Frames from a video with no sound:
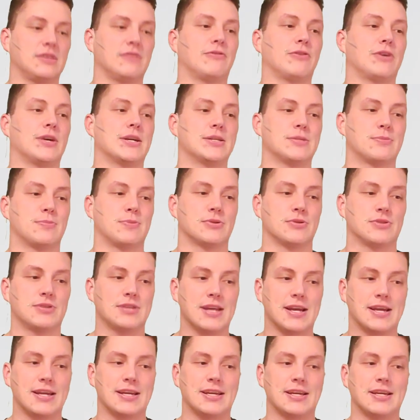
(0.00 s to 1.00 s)
frames per
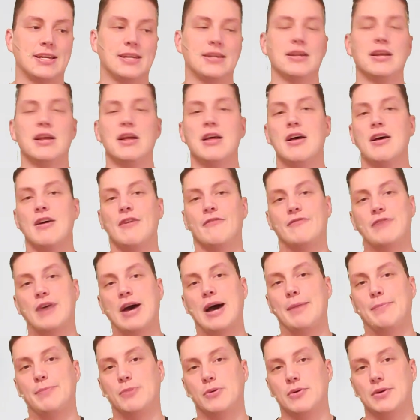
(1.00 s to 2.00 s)
second,
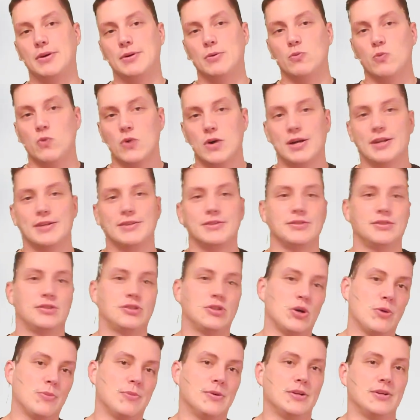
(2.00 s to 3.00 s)
5.1
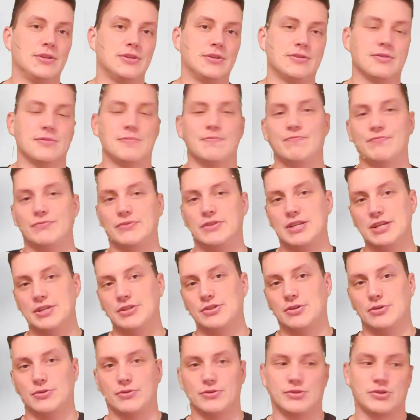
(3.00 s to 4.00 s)
Dolby
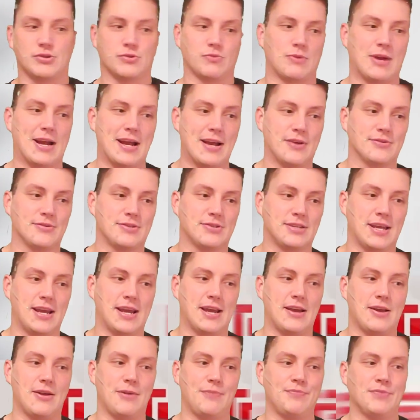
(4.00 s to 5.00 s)
digital surround
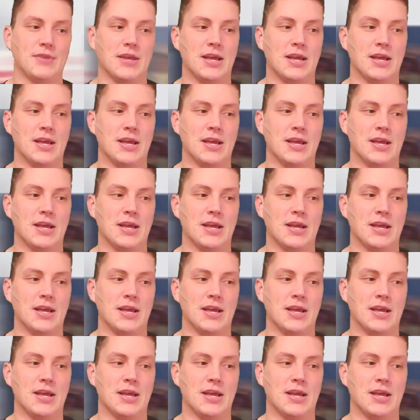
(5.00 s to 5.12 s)
sound,